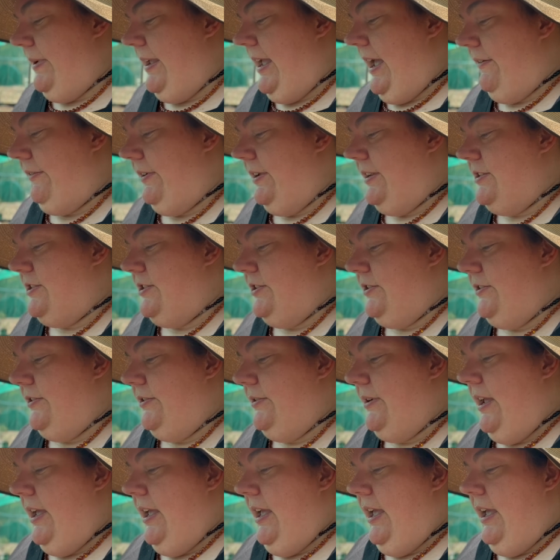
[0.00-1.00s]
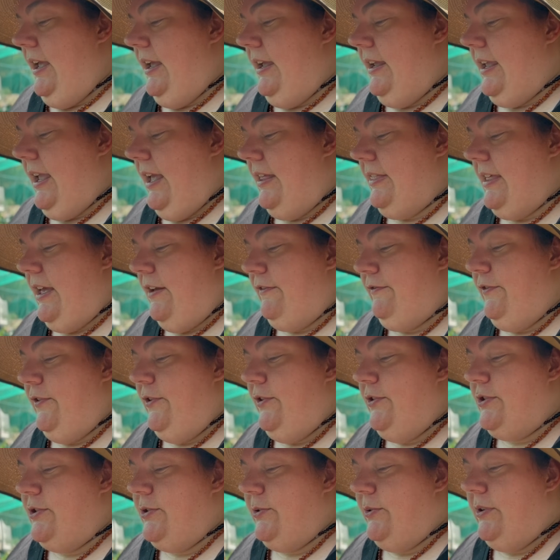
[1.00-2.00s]
having to get that
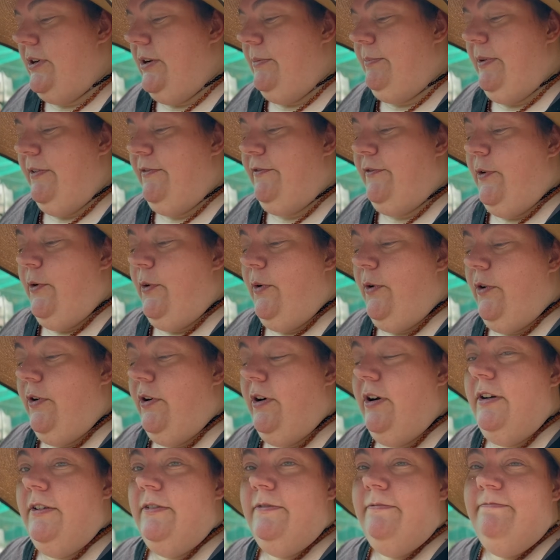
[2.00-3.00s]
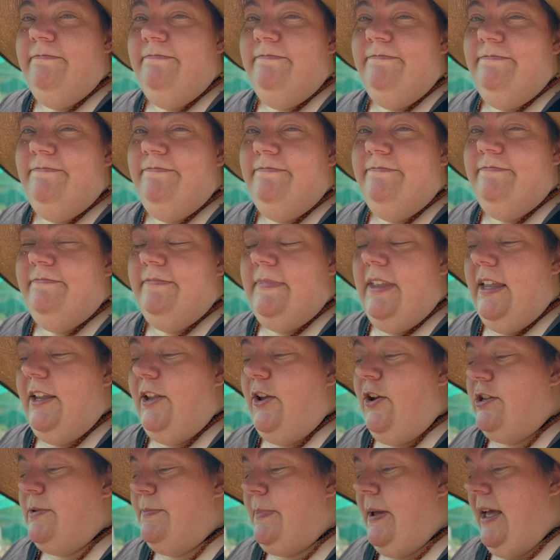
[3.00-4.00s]
food sorted before it
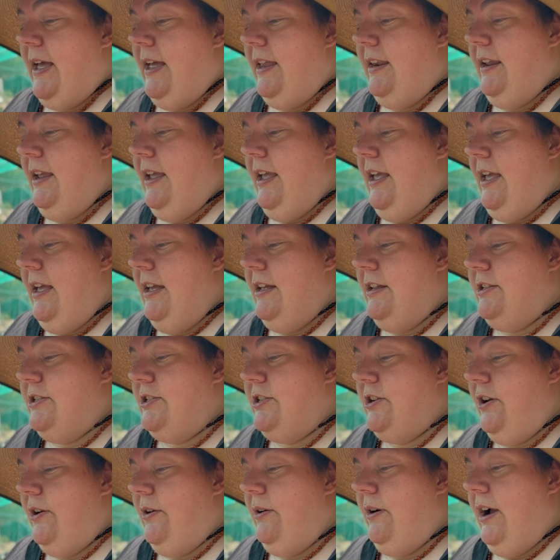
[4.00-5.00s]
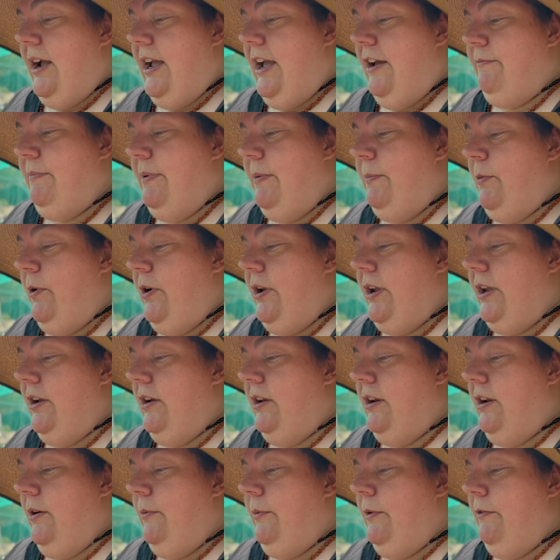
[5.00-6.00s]
goes bad. So I have been working
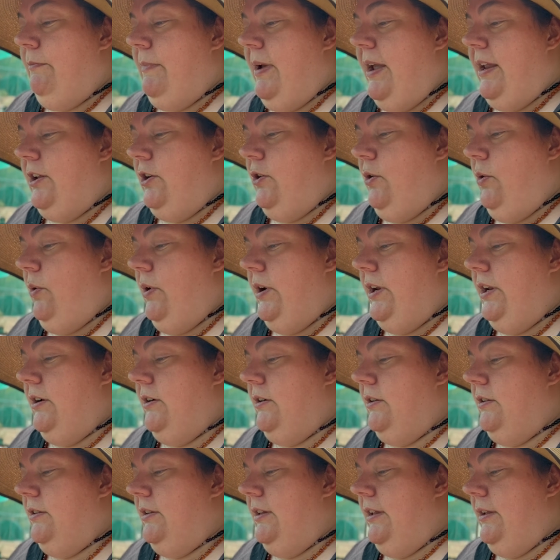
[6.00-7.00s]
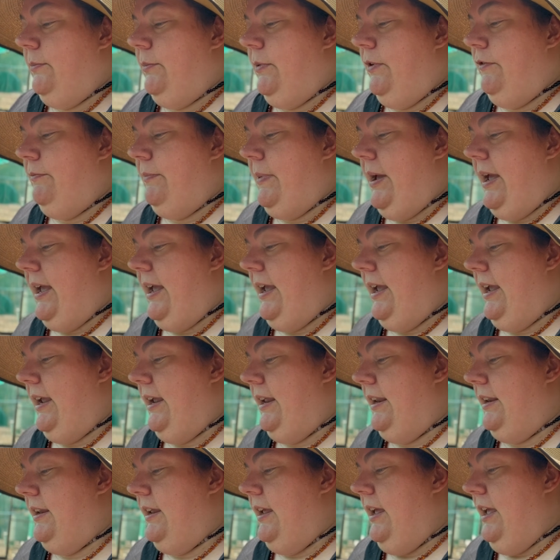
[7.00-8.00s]
on it. We've made cordial, and we've
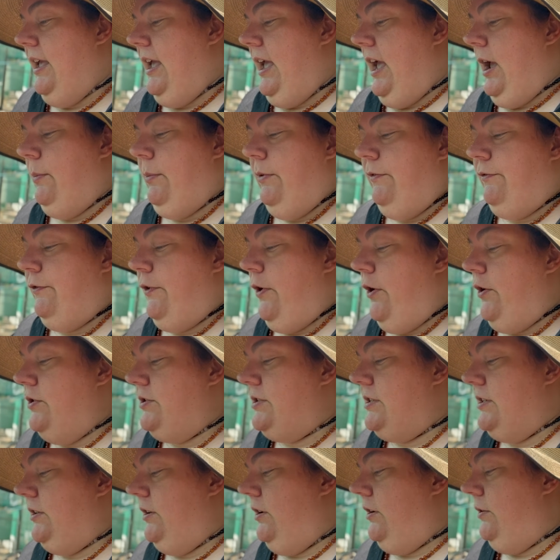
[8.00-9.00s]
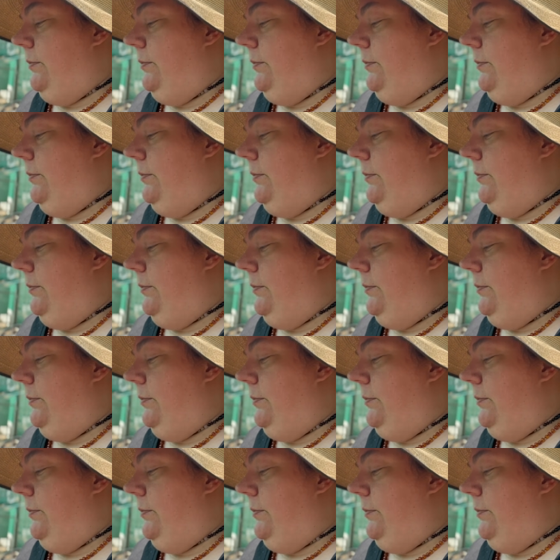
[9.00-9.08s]
frozen a lot,